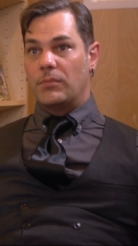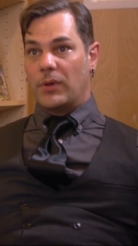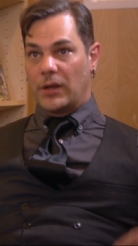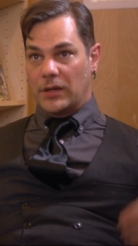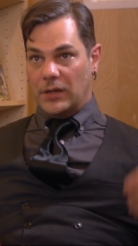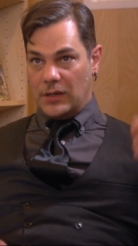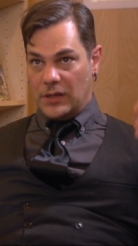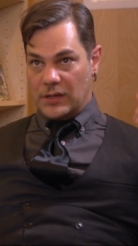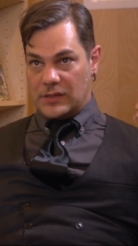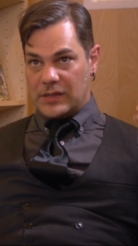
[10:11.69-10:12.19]
but
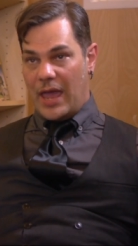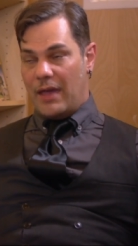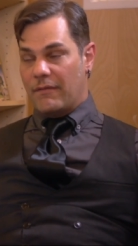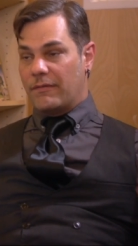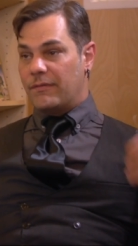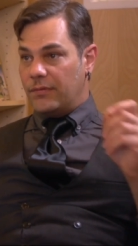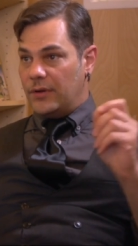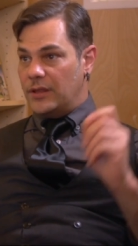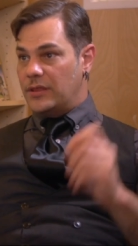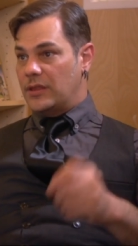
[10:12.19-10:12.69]
it is
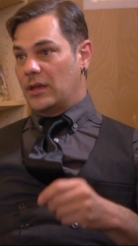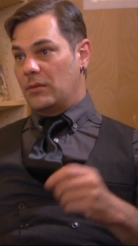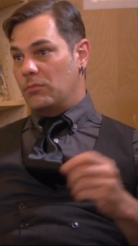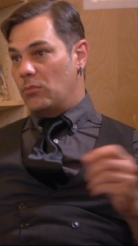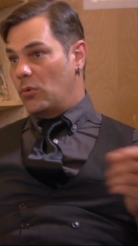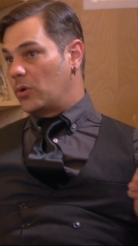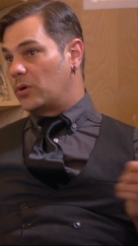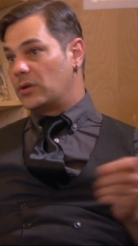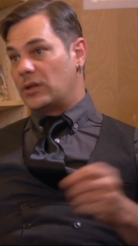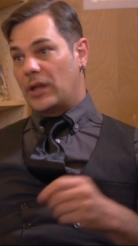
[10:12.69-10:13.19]
everything
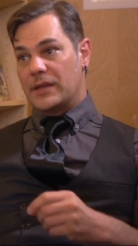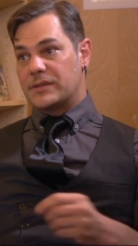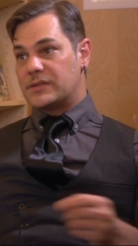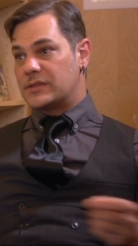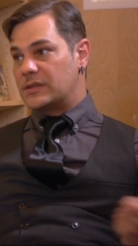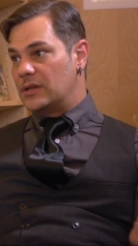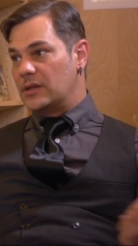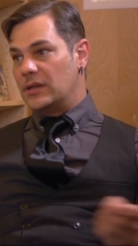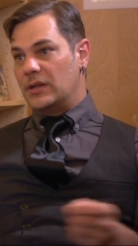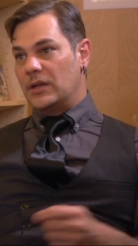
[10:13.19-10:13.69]
more or
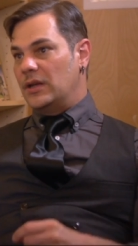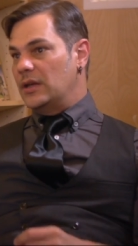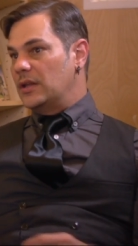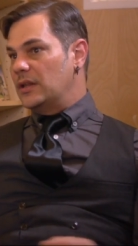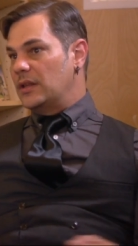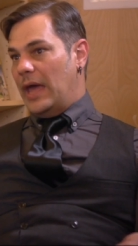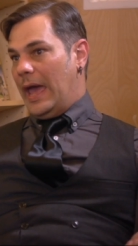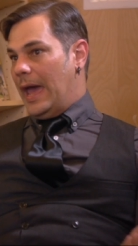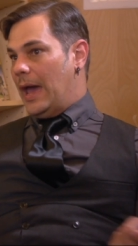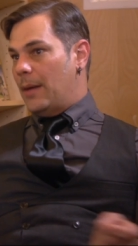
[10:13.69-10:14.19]
less
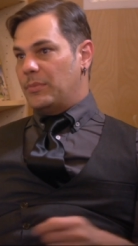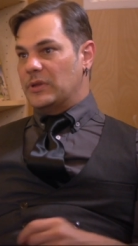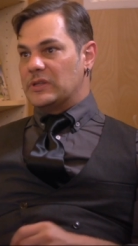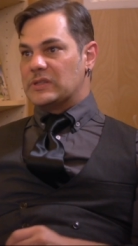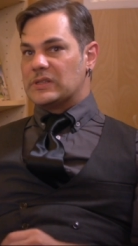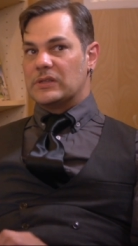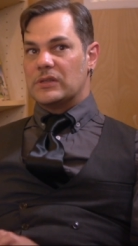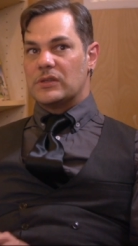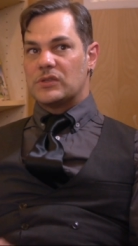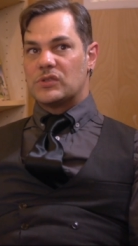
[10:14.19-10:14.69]
that
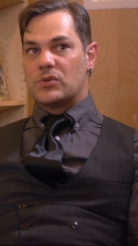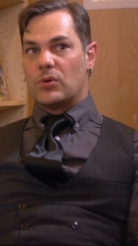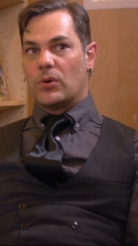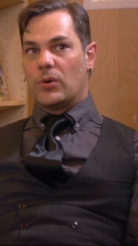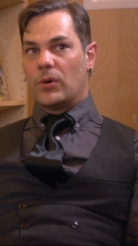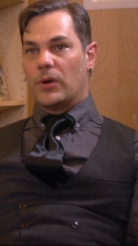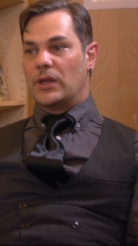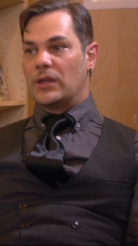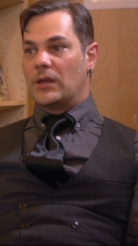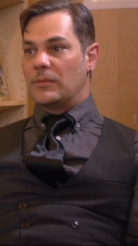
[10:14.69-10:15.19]
happens in the story.